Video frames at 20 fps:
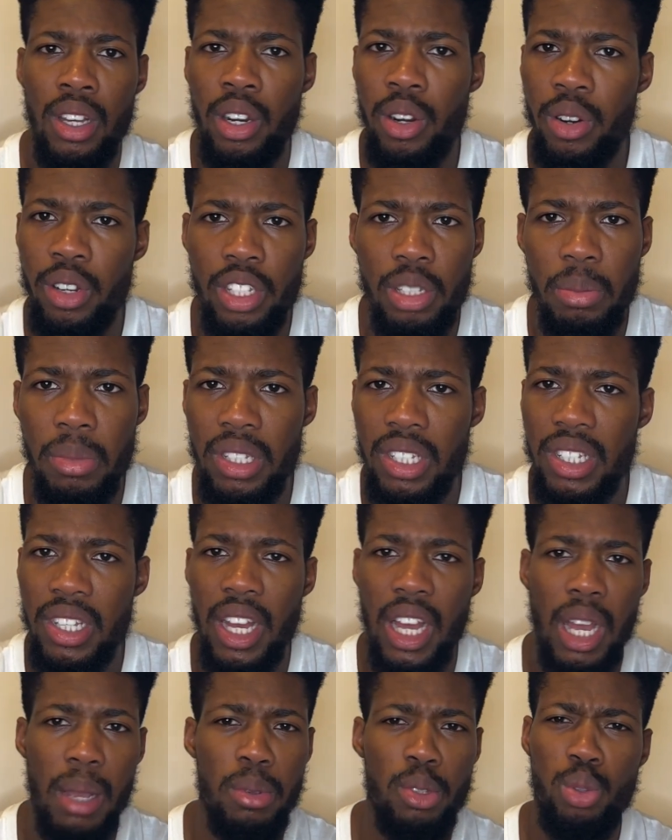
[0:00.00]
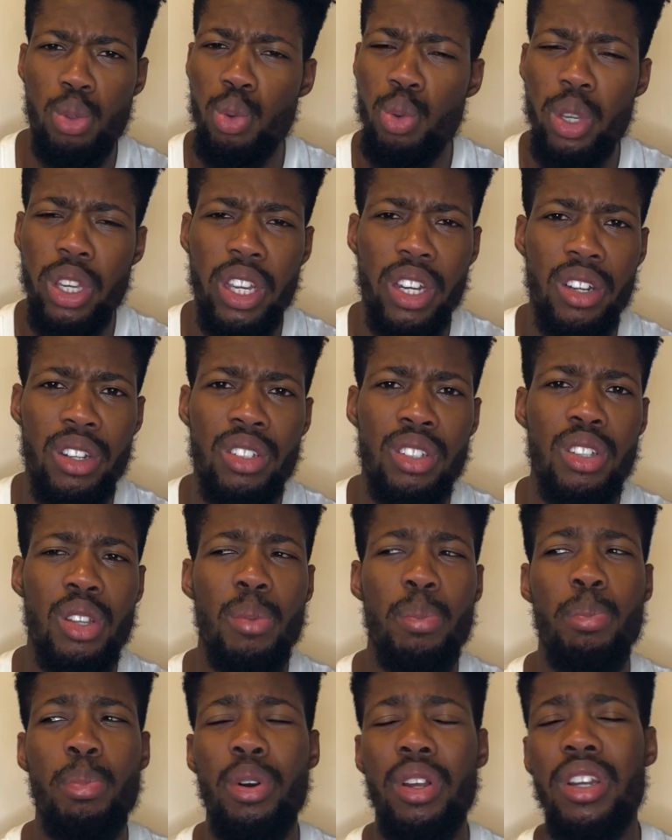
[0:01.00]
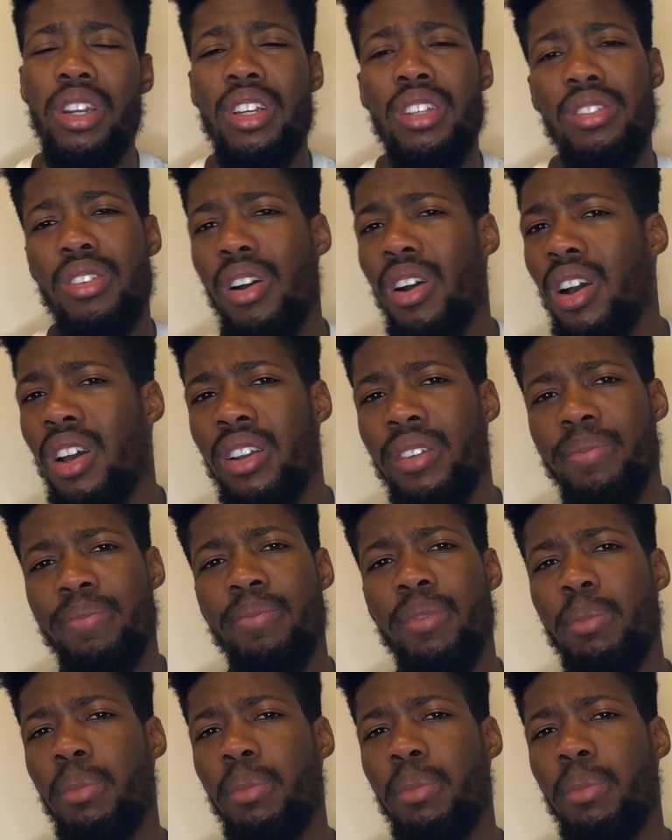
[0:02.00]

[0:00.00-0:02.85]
Christmas times, New Year's, put this on,